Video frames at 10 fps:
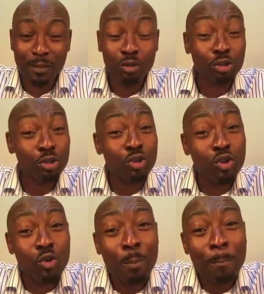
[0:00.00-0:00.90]
You should
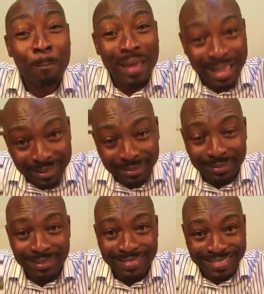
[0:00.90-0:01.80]
know better
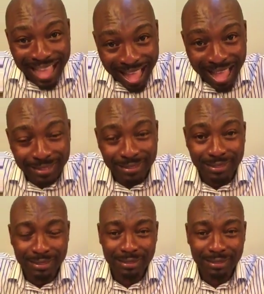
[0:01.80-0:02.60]
than that.